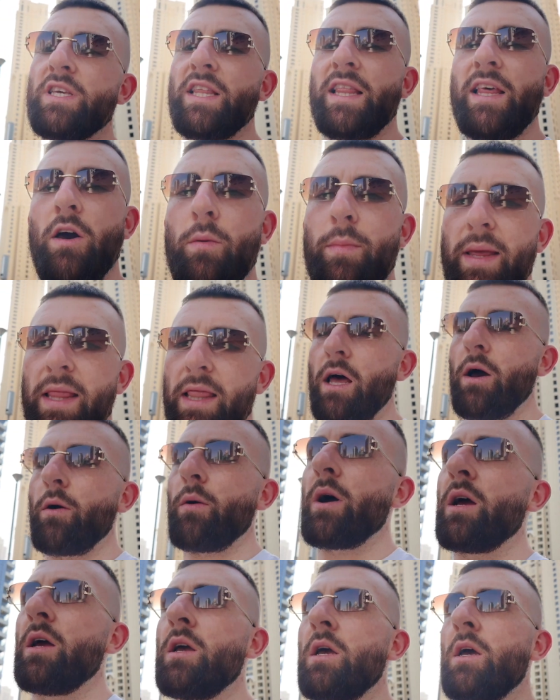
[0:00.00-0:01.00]
a little bit
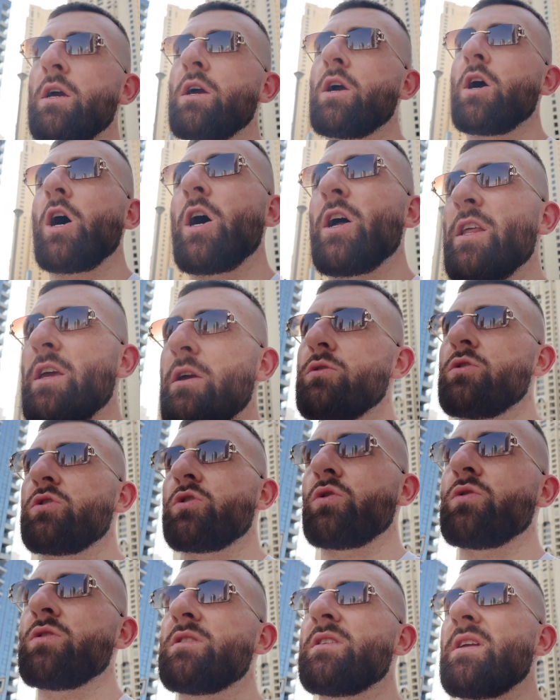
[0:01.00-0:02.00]
lower, cardio's
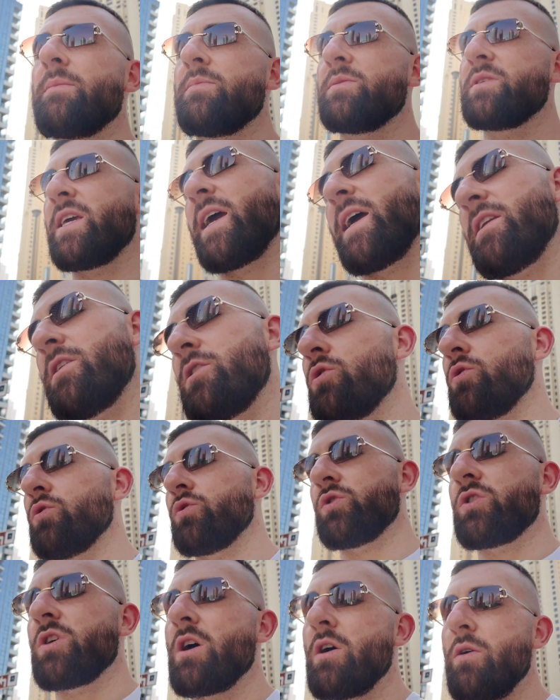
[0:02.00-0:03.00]
done, steps getting done,
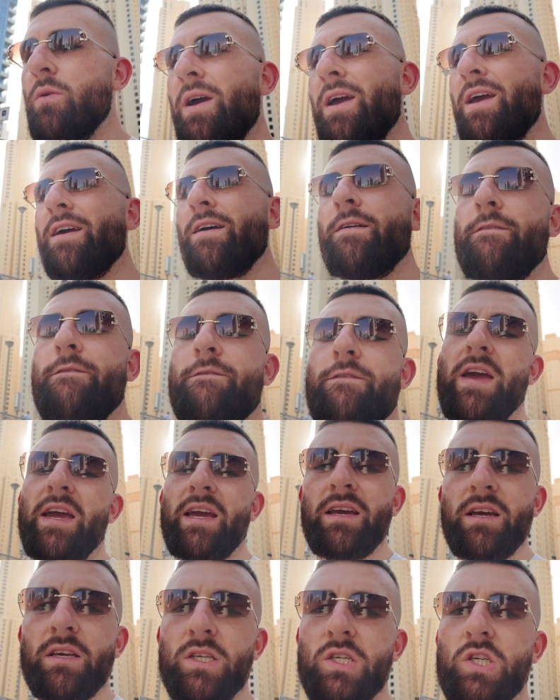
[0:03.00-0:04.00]
so
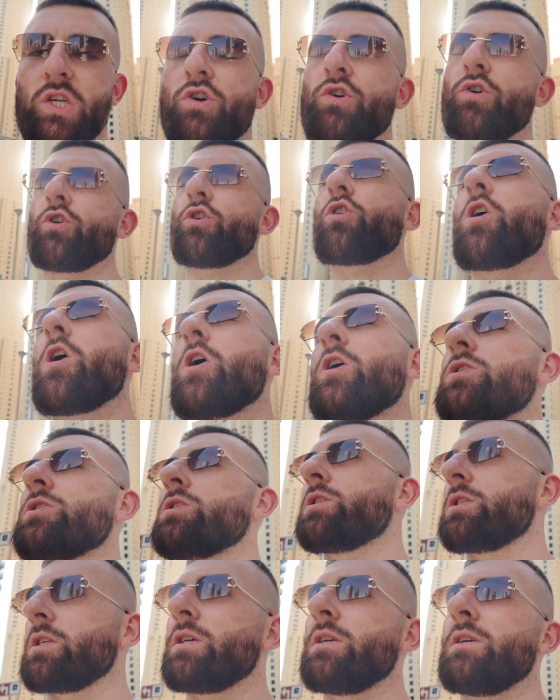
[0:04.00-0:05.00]
fingers
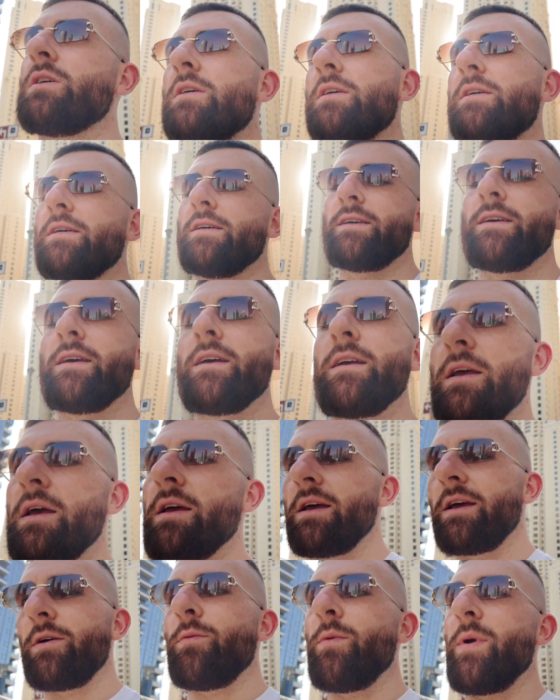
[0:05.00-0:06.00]
crossed
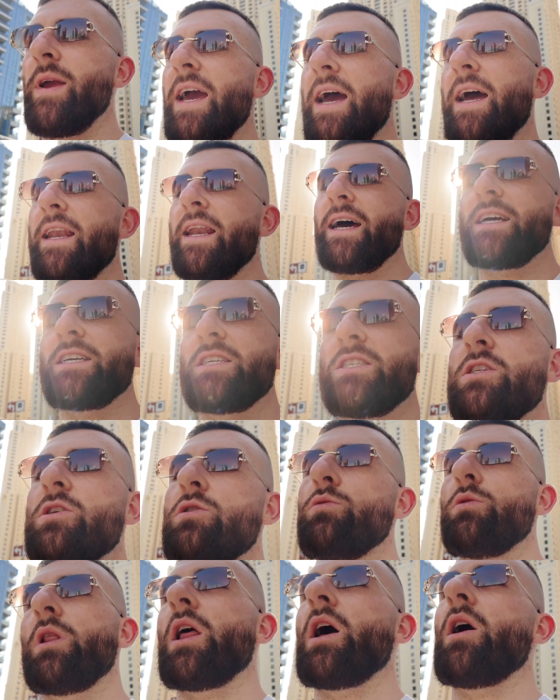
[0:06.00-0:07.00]
we get a nice
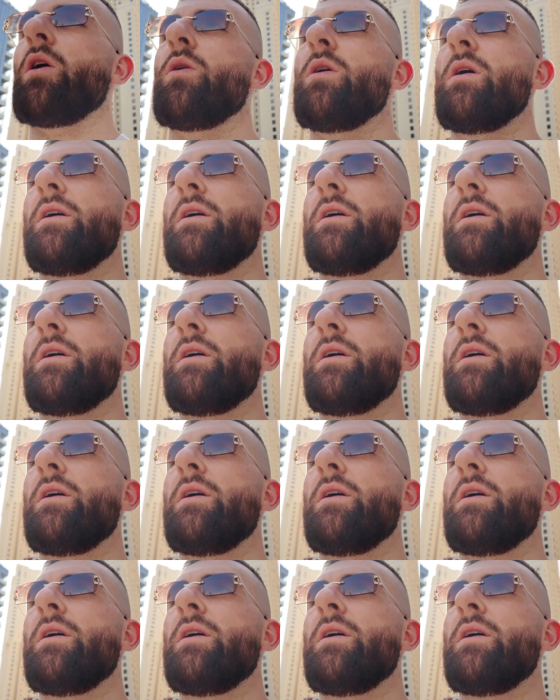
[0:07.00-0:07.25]
new low